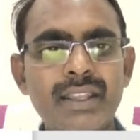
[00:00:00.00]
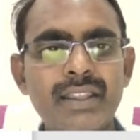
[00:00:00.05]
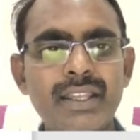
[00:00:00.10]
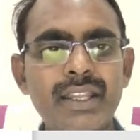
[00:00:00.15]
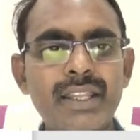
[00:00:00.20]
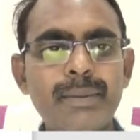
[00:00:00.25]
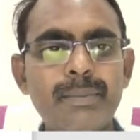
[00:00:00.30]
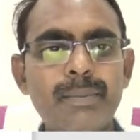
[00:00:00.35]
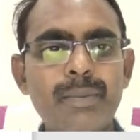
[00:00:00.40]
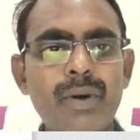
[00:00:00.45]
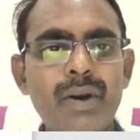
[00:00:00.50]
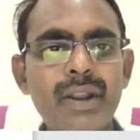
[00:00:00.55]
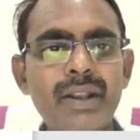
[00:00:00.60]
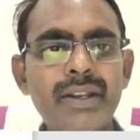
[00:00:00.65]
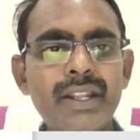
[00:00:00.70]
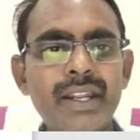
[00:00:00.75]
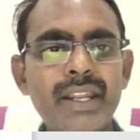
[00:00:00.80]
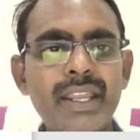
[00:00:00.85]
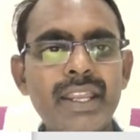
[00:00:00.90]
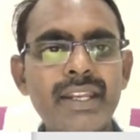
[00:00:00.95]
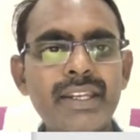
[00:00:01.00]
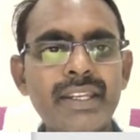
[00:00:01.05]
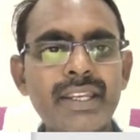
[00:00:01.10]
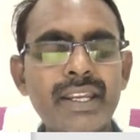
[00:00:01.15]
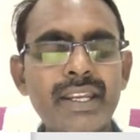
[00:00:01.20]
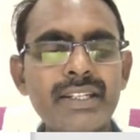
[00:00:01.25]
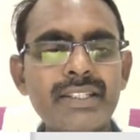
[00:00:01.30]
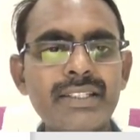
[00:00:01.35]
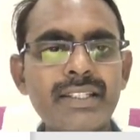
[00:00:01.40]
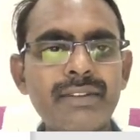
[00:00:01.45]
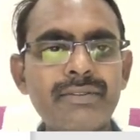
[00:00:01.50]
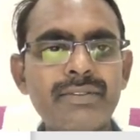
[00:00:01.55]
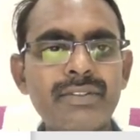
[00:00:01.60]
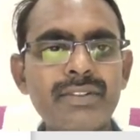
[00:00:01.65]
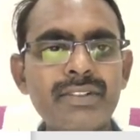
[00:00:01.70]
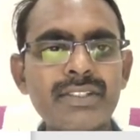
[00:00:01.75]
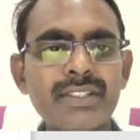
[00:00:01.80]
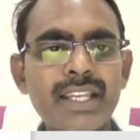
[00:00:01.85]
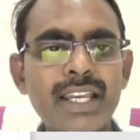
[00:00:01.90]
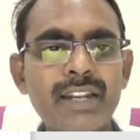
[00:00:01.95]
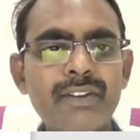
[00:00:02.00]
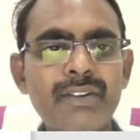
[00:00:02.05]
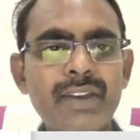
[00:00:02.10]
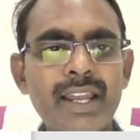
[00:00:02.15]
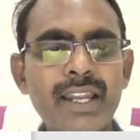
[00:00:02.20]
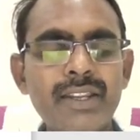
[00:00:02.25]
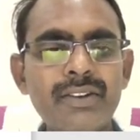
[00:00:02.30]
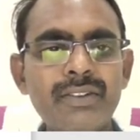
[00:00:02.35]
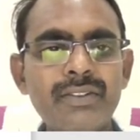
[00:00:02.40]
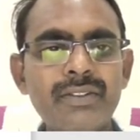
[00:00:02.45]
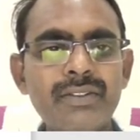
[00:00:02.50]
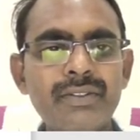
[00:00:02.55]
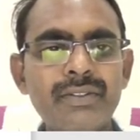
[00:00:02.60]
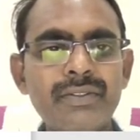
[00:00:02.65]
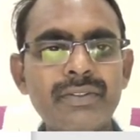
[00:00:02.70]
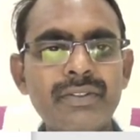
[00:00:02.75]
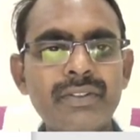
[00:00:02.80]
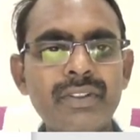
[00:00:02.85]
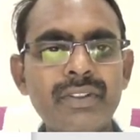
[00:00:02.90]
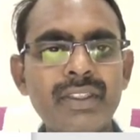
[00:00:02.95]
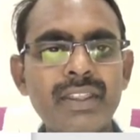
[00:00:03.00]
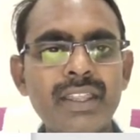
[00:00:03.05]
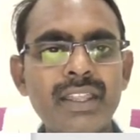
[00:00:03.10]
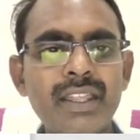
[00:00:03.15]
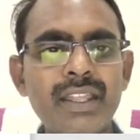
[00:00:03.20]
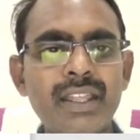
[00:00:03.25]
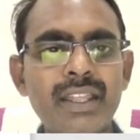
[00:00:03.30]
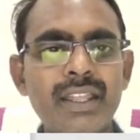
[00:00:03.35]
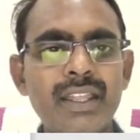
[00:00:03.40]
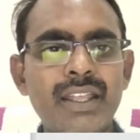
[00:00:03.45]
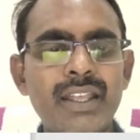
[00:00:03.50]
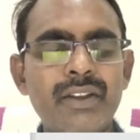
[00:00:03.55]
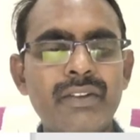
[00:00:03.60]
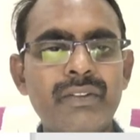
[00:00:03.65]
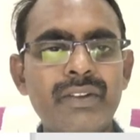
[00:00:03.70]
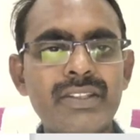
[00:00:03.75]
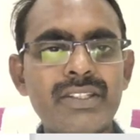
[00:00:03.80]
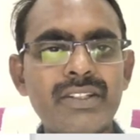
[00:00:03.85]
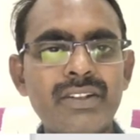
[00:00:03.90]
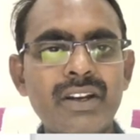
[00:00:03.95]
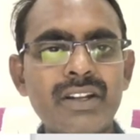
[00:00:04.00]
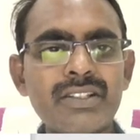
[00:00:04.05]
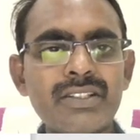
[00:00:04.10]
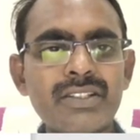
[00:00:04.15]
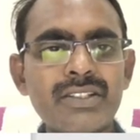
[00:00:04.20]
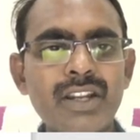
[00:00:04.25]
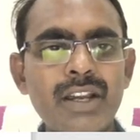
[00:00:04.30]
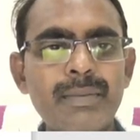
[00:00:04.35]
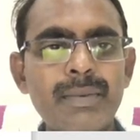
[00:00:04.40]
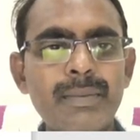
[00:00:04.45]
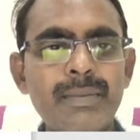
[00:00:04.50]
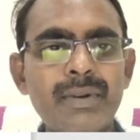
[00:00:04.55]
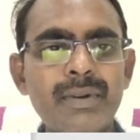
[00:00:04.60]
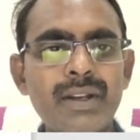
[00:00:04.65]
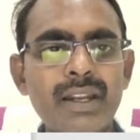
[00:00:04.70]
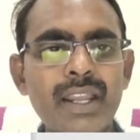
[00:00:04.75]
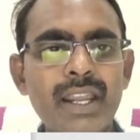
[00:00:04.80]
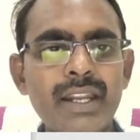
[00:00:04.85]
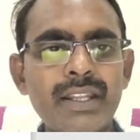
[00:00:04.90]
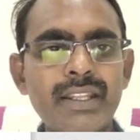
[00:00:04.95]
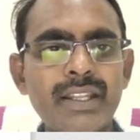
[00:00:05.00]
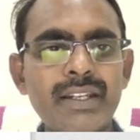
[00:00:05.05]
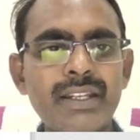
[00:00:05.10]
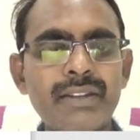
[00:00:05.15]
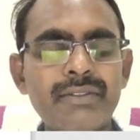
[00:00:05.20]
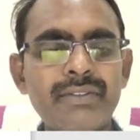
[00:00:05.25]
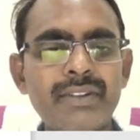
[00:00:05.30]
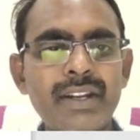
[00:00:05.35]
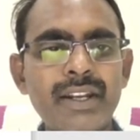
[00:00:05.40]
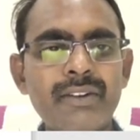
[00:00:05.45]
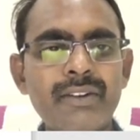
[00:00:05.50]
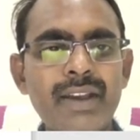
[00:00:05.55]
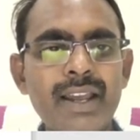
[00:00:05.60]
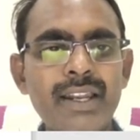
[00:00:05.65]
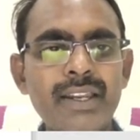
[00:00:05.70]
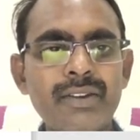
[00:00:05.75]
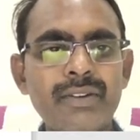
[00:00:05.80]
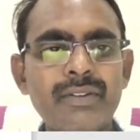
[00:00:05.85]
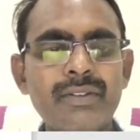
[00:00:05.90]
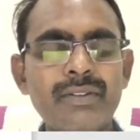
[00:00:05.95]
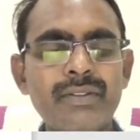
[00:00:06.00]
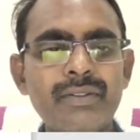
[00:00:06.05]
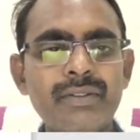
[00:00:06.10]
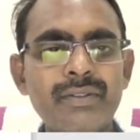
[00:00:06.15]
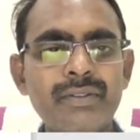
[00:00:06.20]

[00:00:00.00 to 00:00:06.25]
then the pointer indicates the full scale value, which not stoppable at the definite value.